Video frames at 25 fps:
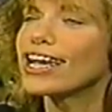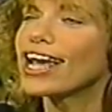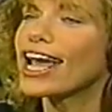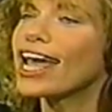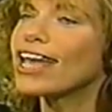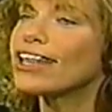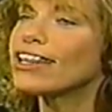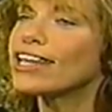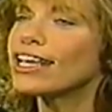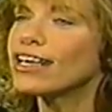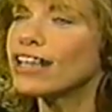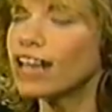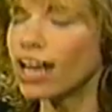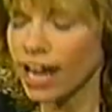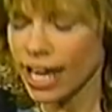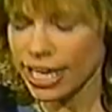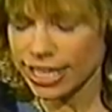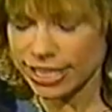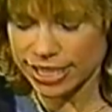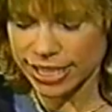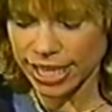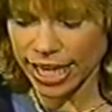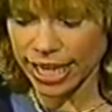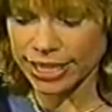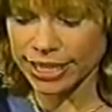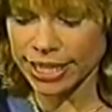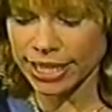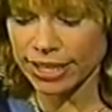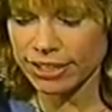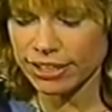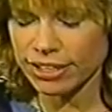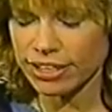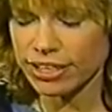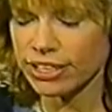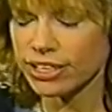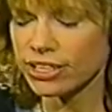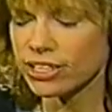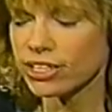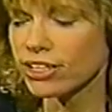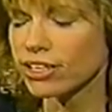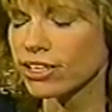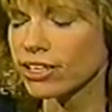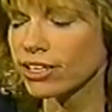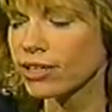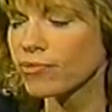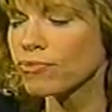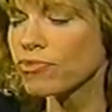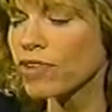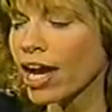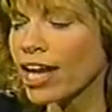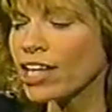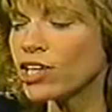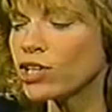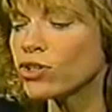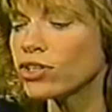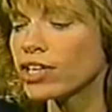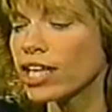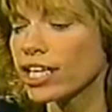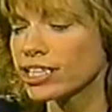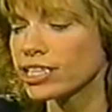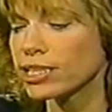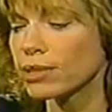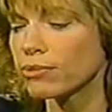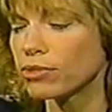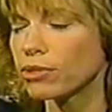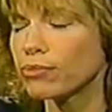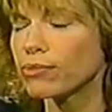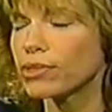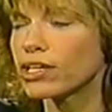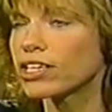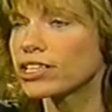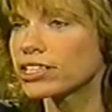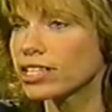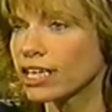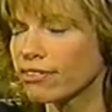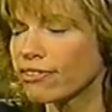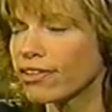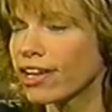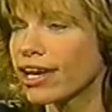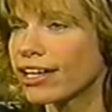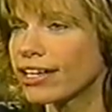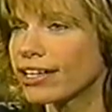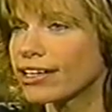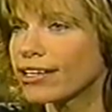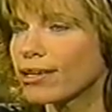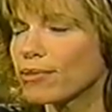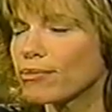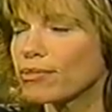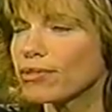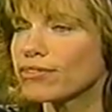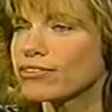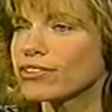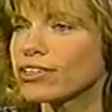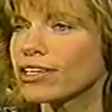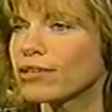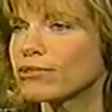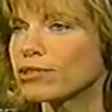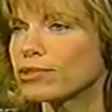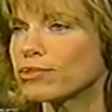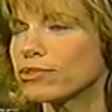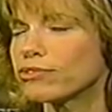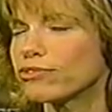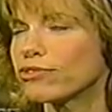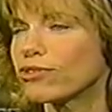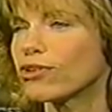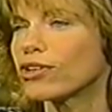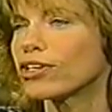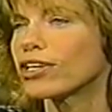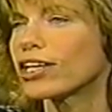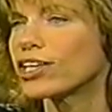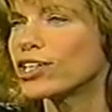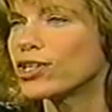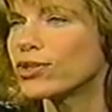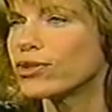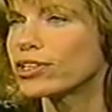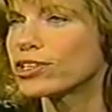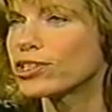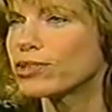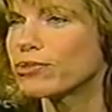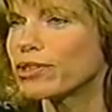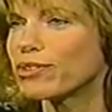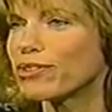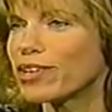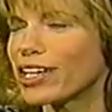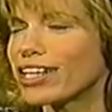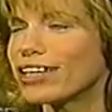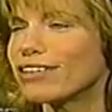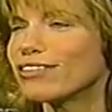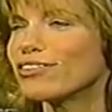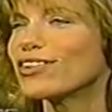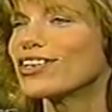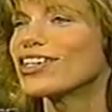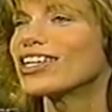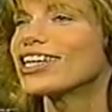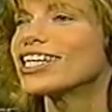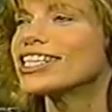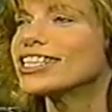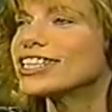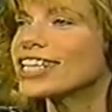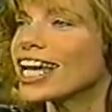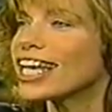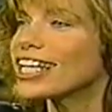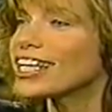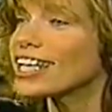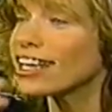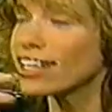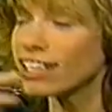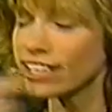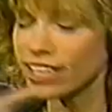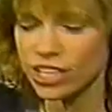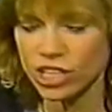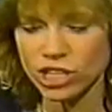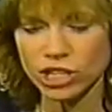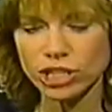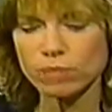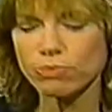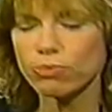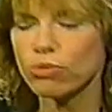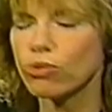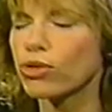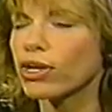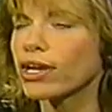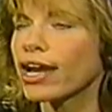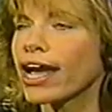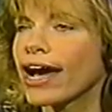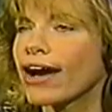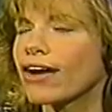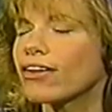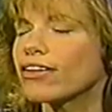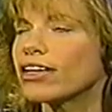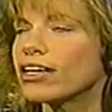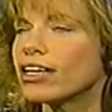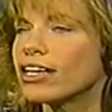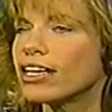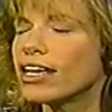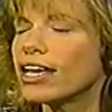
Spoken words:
And then I sat down at the guitar. I knew that symptom because I've had it a couple of times before, and I knew what to be ready for. And I sat down, and it just poured out.